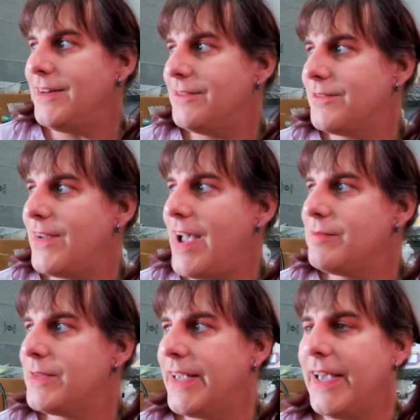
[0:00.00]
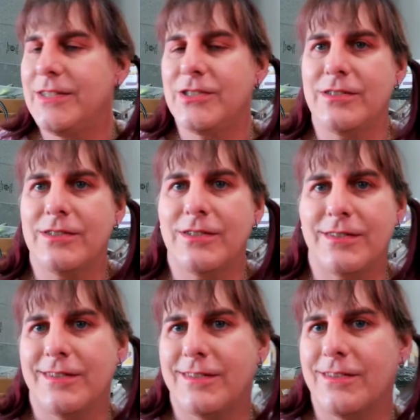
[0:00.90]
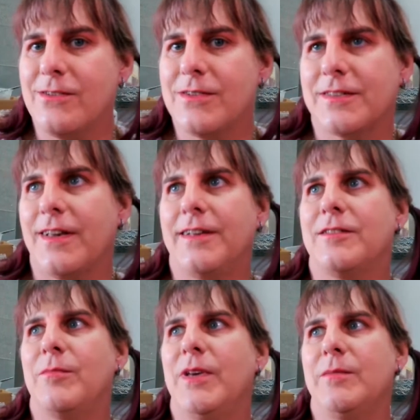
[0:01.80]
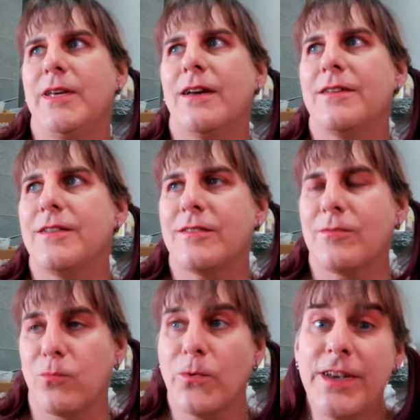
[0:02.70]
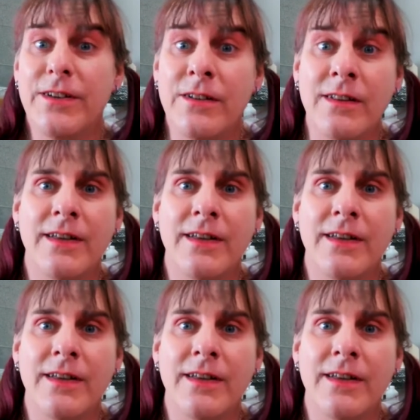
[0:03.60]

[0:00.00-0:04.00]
application just so excites me because it's real